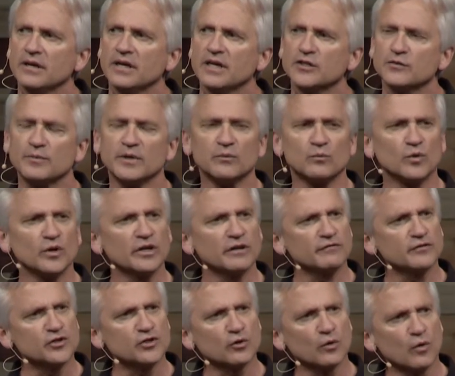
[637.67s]
has been one
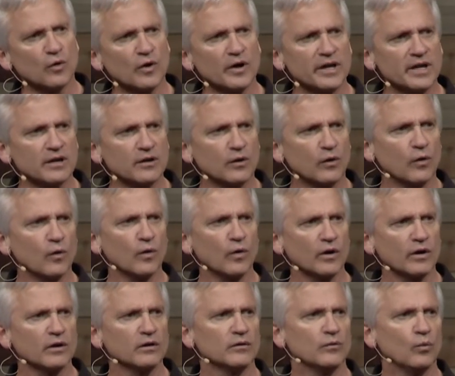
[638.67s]
of joy
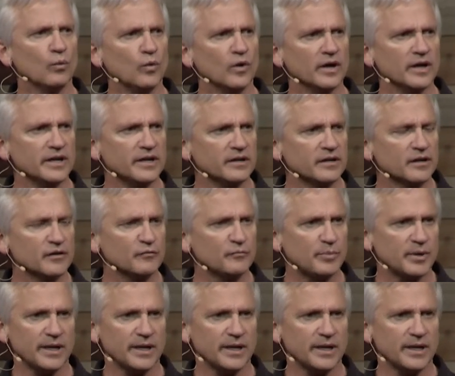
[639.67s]
or one of